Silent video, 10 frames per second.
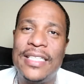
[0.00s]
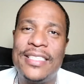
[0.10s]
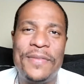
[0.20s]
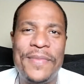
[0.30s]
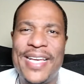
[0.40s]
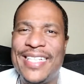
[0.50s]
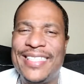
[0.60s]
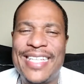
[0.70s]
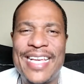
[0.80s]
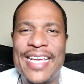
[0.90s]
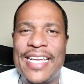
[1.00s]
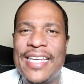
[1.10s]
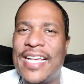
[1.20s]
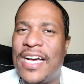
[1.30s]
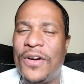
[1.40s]
to maintain
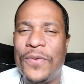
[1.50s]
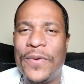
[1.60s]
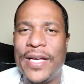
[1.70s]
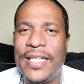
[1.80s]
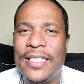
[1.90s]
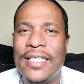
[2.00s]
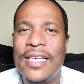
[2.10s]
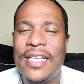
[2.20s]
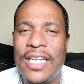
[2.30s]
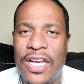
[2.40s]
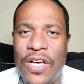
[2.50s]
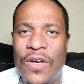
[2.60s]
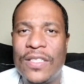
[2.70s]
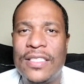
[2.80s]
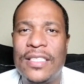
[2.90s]
our weight
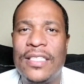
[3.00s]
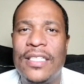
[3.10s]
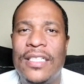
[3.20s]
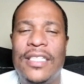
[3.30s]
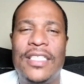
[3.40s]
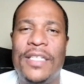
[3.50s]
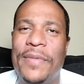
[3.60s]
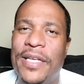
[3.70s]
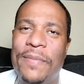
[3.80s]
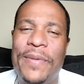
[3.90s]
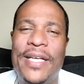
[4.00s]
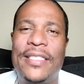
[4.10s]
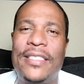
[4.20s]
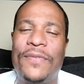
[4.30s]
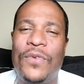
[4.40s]
loss, to be the best
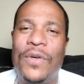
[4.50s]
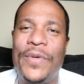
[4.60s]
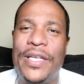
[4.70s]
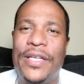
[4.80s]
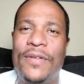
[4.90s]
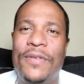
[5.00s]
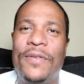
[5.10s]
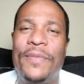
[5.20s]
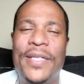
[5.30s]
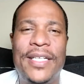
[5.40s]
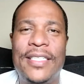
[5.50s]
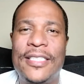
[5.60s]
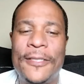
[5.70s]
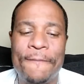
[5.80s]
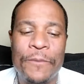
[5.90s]
of what we do,
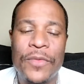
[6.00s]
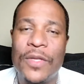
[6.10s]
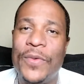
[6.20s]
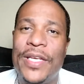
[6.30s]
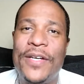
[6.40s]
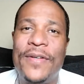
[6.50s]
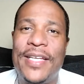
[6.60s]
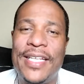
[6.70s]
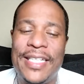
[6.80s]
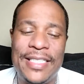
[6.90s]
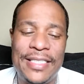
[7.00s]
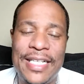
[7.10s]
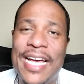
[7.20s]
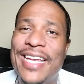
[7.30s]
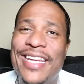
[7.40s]
because we know that it's
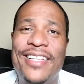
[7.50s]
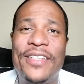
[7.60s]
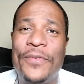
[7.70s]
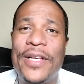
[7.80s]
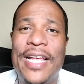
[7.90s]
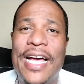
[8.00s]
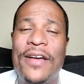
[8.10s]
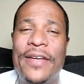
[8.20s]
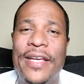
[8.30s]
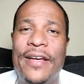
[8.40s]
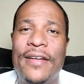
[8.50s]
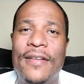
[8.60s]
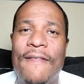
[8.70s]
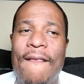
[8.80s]
not nothing really out there